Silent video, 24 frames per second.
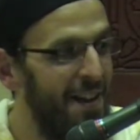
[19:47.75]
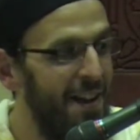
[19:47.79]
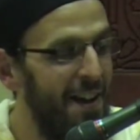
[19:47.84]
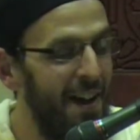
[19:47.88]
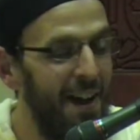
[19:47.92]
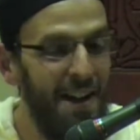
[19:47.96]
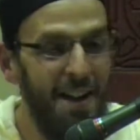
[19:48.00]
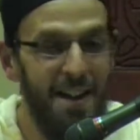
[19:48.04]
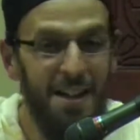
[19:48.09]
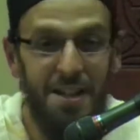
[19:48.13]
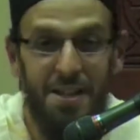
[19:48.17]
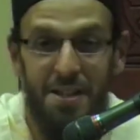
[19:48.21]

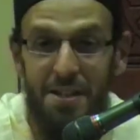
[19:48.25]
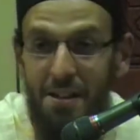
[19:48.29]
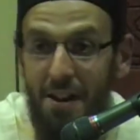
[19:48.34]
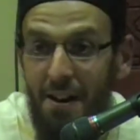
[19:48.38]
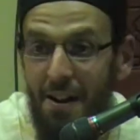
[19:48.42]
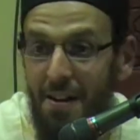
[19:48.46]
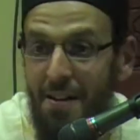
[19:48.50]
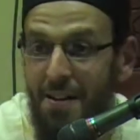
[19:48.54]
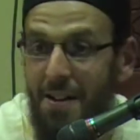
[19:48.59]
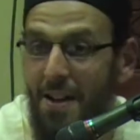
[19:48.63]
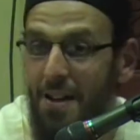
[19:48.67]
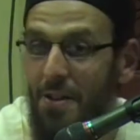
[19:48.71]
And his
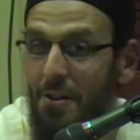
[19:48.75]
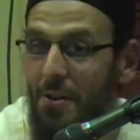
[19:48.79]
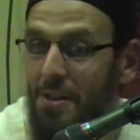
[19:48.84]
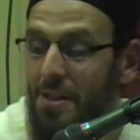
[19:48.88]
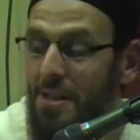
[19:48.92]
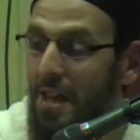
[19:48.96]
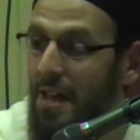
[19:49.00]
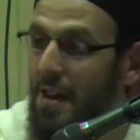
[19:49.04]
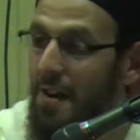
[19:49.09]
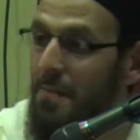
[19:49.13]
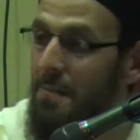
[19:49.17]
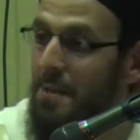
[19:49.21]
son, he looks
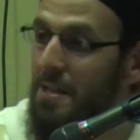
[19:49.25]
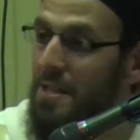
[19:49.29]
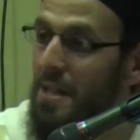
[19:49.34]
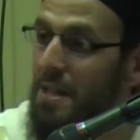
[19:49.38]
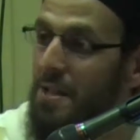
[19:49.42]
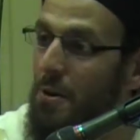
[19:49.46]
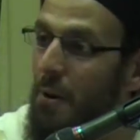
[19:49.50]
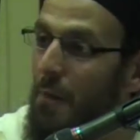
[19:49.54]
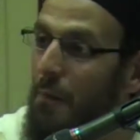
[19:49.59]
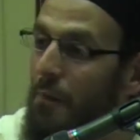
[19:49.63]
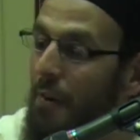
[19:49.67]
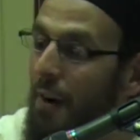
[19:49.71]
at him, he says,
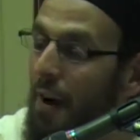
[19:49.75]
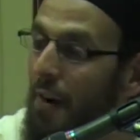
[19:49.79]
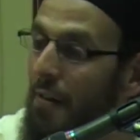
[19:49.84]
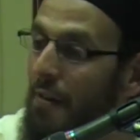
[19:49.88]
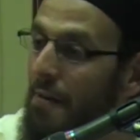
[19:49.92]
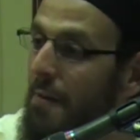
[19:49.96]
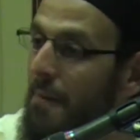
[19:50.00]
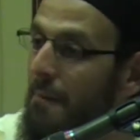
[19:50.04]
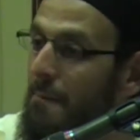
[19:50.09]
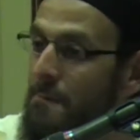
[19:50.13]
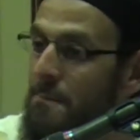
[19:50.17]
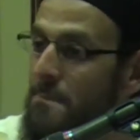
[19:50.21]
oh
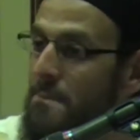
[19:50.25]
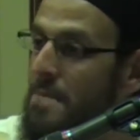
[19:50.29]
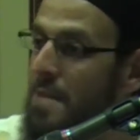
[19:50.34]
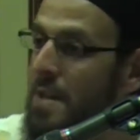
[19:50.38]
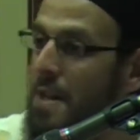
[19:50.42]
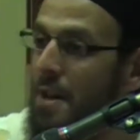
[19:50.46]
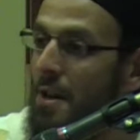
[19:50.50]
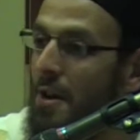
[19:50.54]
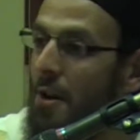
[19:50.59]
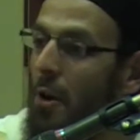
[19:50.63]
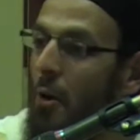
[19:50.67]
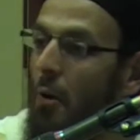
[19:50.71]
father,
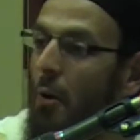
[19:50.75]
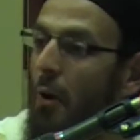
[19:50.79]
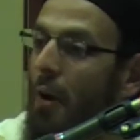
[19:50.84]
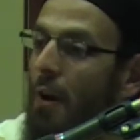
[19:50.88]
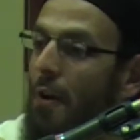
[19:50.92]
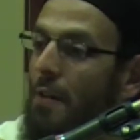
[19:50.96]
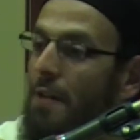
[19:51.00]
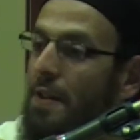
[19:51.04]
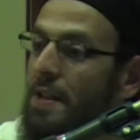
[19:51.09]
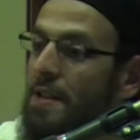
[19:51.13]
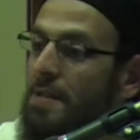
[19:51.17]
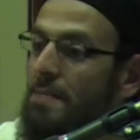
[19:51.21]
who
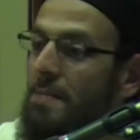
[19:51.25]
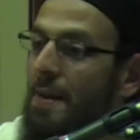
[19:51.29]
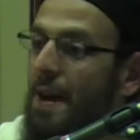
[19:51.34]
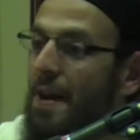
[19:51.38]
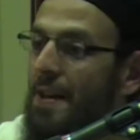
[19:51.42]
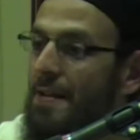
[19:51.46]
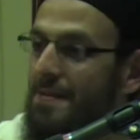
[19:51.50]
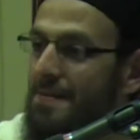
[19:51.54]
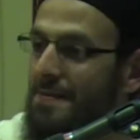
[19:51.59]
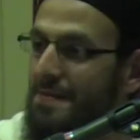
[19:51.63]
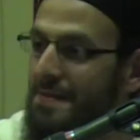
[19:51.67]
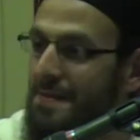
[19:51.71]
are these men?
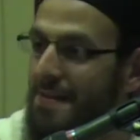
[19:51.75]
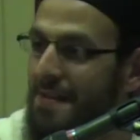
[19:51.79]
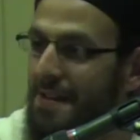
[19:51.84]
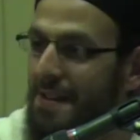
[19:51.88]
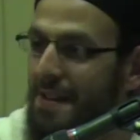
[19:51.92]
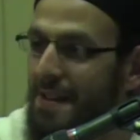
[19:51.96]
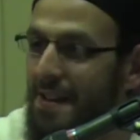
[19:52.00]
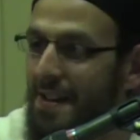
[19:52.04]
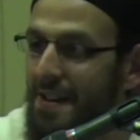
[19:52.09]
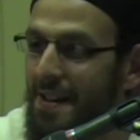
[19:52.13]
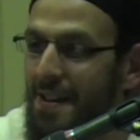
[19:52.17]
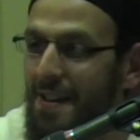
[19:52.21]

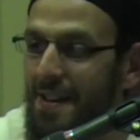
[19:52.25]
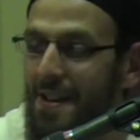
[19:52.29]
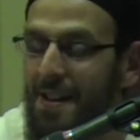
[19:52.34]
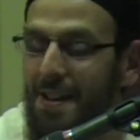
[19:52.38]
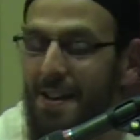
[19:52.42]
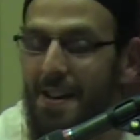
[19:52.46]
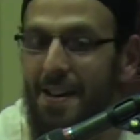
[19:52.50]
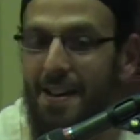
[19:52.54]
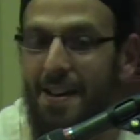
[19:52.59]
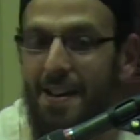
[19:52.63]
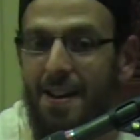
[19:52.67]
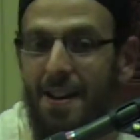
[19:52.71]

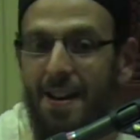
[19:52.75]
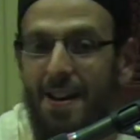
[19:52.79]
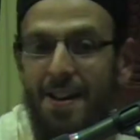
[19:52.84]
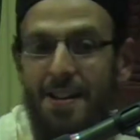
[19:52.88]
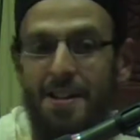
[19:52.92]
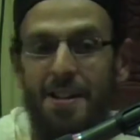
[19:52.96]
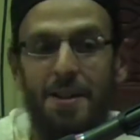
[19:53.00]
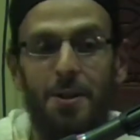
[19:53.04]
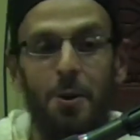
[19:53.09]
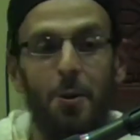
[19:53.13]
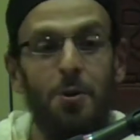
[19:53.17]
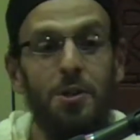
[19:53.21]
And he
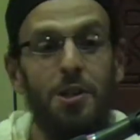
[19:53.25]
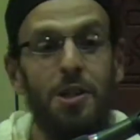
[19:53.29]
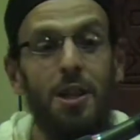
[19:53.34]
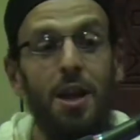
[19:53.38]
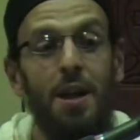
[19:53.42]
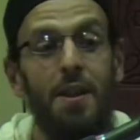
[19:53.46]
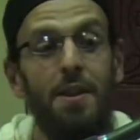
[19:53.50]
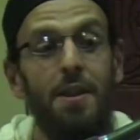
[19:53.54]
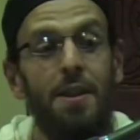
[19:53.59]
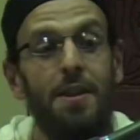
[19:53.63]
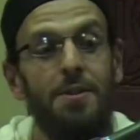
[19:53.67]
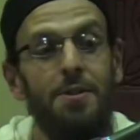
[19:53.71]
says, oh
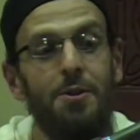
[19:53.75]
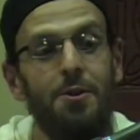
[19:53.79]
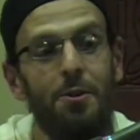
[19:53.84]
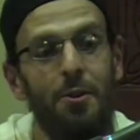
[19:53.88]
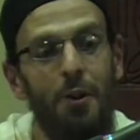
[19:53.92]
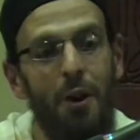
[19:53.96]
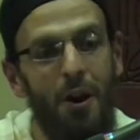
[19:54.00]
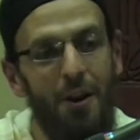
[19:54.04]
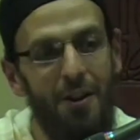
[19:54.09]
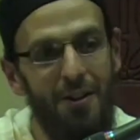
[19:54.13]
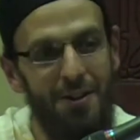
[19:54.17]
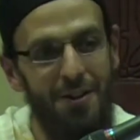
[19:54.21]
son, these are your
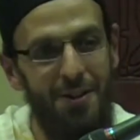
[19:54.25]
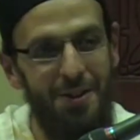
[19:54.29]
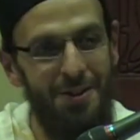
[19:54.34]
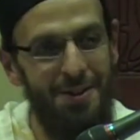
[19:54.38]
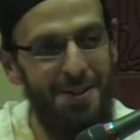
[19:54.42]
uncles.